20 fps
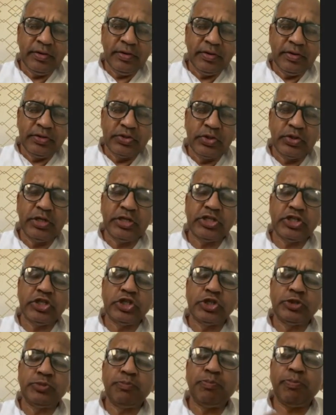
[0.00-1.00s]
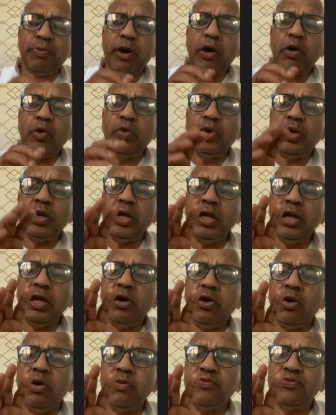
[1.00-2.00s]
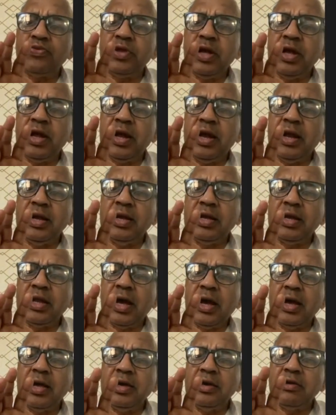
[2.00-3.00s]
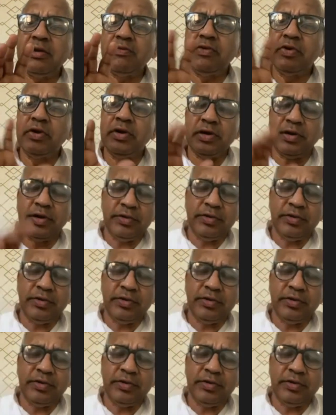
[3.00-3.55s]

So the sprouting of the entire world,